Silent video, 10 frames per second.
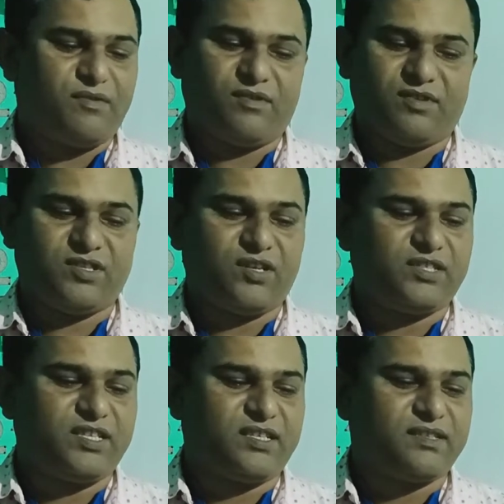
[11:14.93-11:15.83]

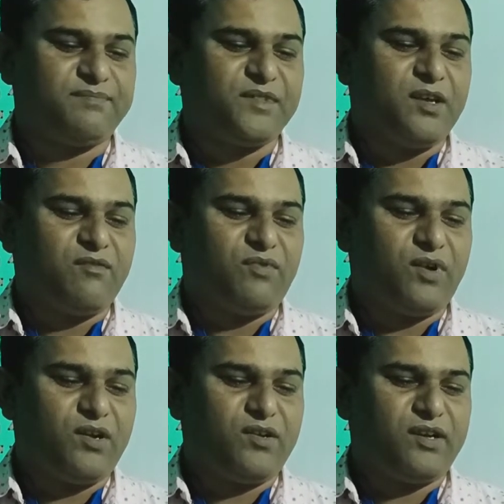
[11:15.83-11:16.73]
success.
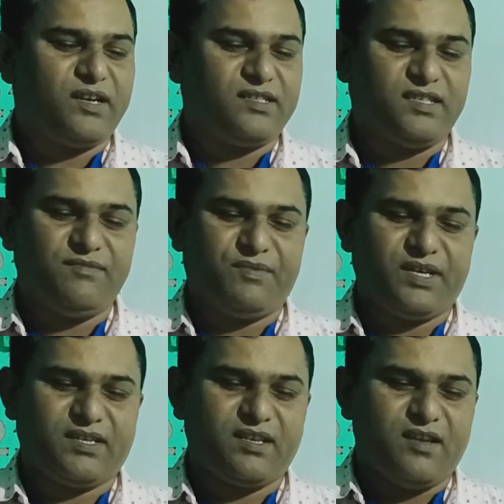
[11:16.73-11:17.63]
Forlorn and
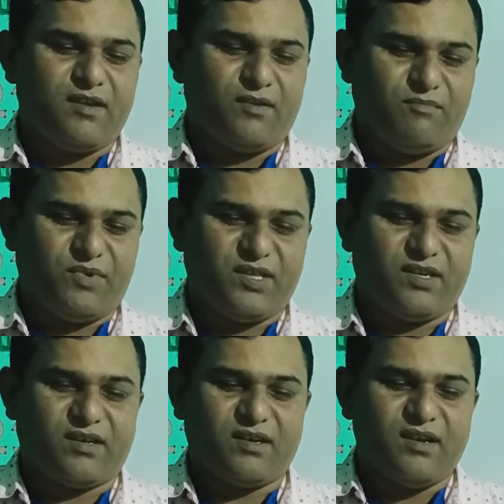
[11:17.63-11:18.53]
shipwrecked
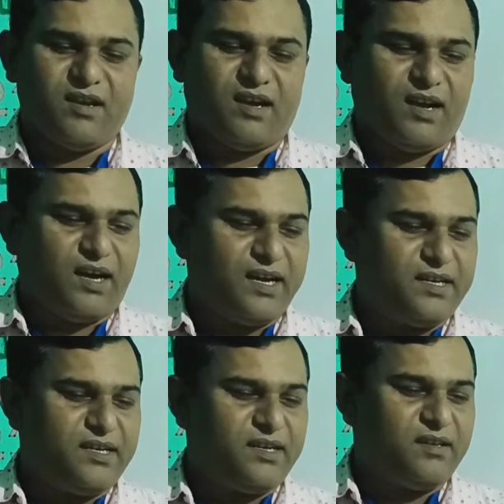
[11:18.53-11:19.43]
brother,
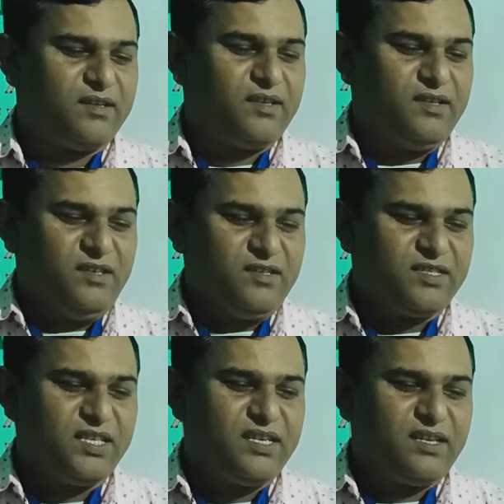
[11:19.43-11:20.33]
and
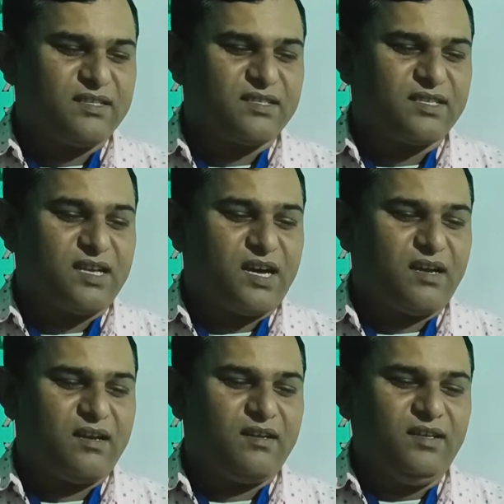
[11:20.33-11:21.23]
sin
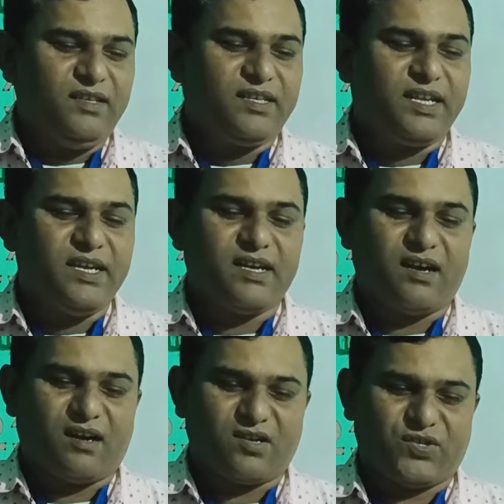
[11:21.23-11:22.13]
shall take
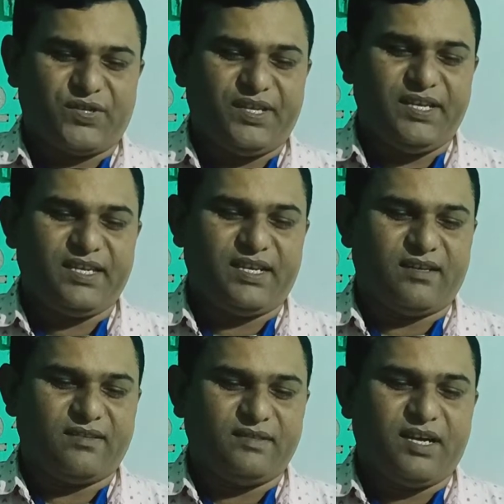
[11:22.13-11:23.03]
heart
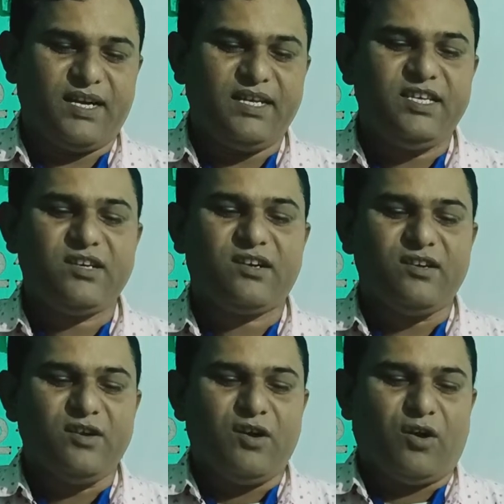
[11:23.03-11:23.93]
again. And here,
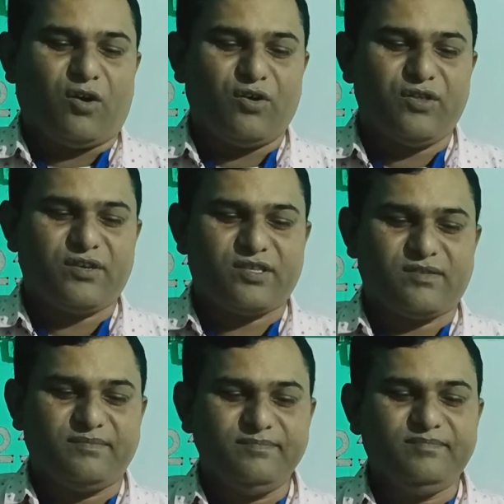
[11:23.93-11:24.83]
others
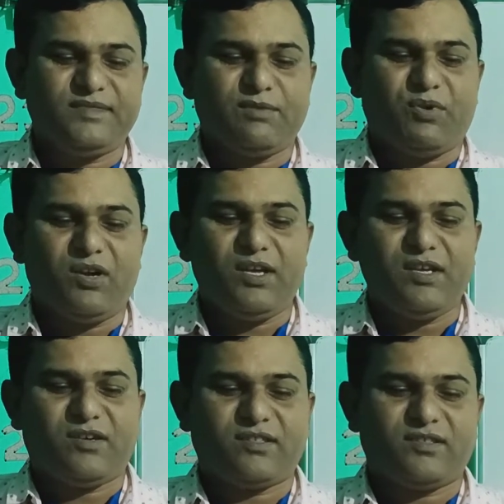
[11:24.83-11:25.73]
following
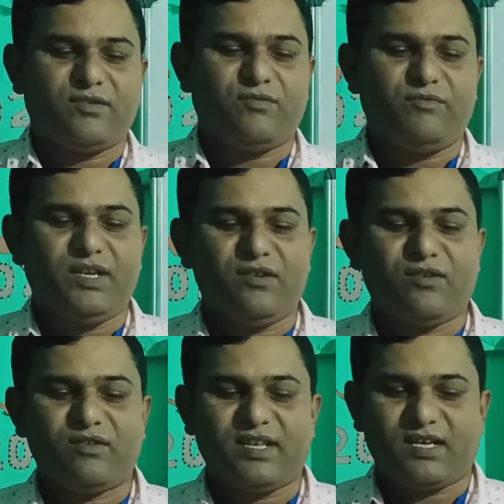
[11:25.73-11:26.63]
us will
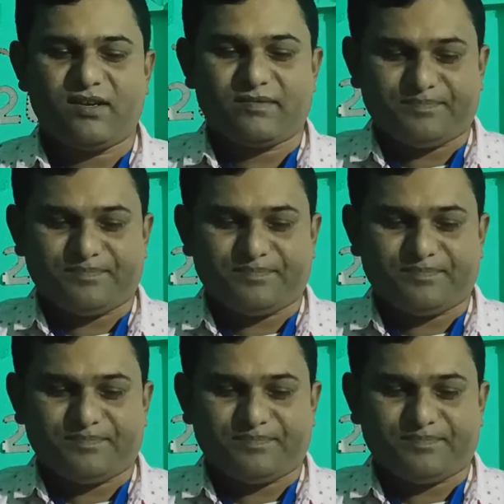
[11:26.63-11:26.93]
know that